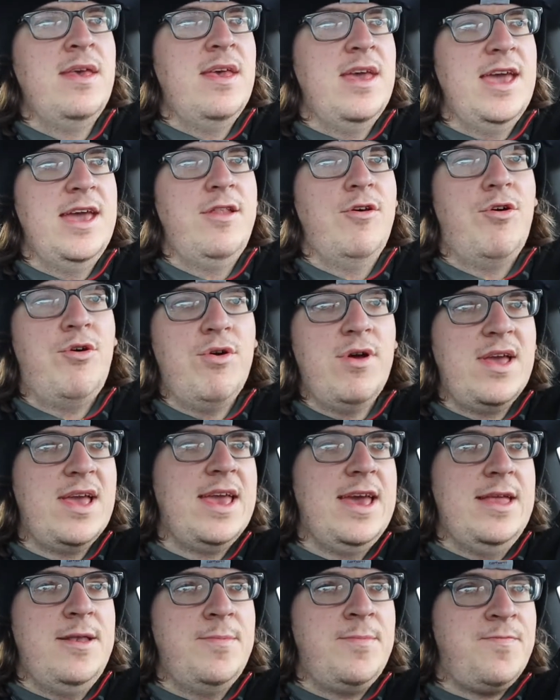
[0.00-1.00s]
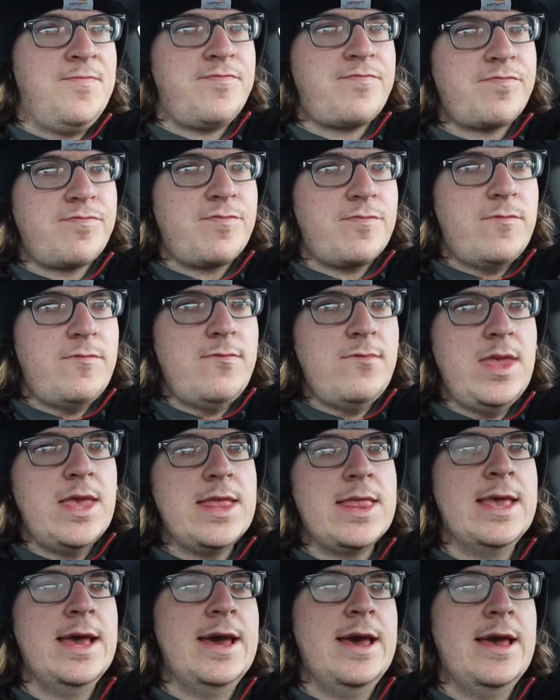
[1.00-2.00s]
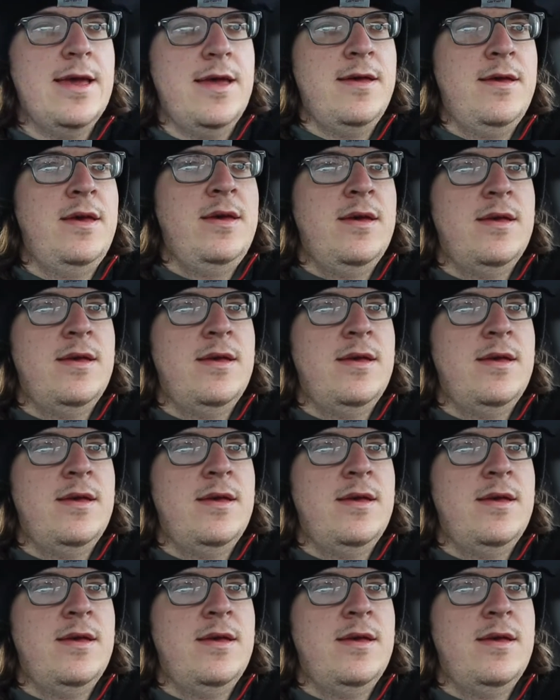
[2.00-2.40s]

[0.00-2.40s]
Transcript: in Oregon, Uh,